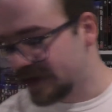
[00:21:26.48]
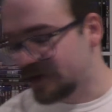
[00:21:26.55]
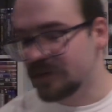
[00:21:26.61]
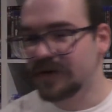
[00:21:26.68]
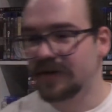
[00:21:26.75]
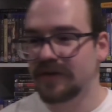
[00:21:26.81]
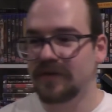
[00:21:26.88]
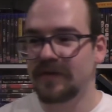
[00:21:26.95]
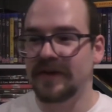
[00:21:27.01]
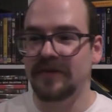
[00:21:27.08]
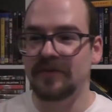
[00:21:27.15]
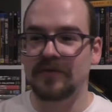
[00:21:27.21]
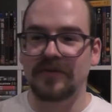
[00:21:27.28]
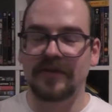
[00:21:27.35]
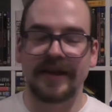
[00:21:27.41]
it's one of those things
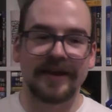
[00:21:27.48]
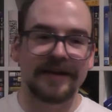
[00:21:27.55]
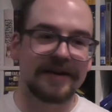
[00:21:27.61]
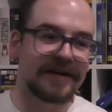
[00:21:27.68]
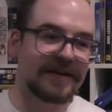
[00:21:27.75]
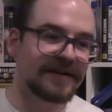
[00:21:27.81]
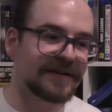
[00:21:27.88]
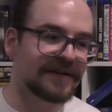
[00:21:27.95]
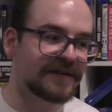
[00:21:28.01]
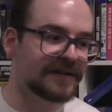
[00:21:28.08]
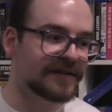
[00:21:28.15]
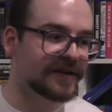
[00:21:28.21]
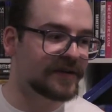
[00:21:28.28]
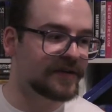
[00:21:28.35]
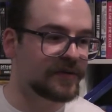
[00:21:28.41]
where it's like, I
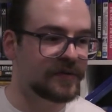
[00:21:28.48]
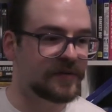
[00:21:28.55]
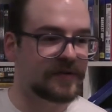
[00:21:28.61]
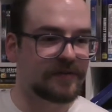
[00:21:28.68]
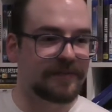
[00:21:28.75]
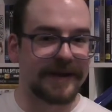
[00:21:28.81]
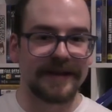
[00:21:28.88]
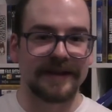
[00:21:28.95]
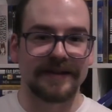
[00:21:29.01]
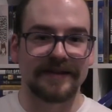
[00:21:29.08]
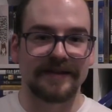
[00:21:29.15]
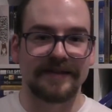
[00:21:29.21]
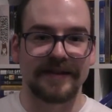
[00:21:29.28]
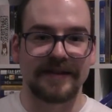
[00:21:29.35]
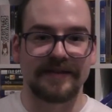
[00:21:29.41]
could spend the
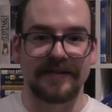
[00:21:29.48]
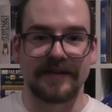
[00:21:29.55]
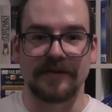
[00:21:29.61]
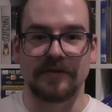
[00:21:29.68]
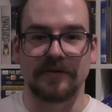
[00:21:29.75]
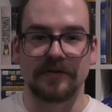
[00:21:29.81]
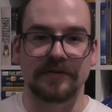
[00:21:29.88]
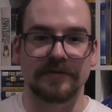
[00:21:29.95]
$60-odd